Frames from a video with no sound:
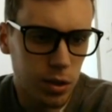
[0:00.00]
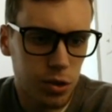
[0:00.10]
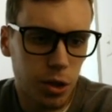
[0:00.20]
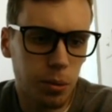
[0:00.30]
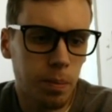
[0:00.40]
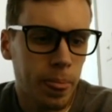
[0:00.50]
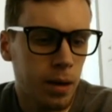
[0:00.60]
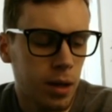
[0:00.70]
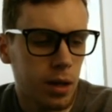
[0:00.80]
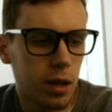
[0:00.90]
So
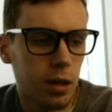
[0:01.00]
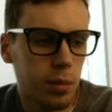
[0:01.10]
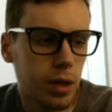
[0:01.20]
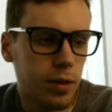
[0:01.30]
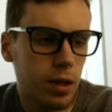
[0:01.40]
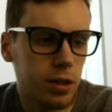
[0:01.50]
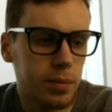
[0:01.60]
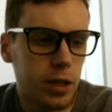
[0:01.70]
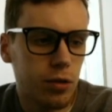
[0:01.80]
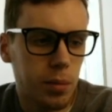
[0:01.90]
we have an
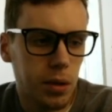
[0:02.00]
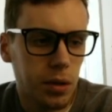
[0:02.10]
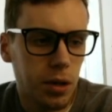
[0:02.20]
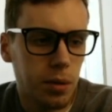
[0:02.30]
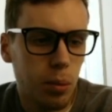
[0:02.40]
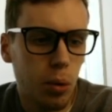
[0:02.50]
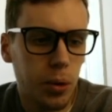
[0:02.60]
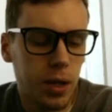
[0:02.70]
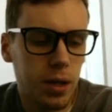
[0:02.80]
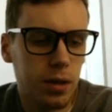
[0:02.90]
index match formula here,
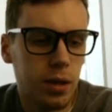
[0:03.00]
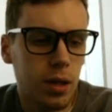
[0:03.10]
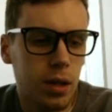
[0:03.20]
pulling in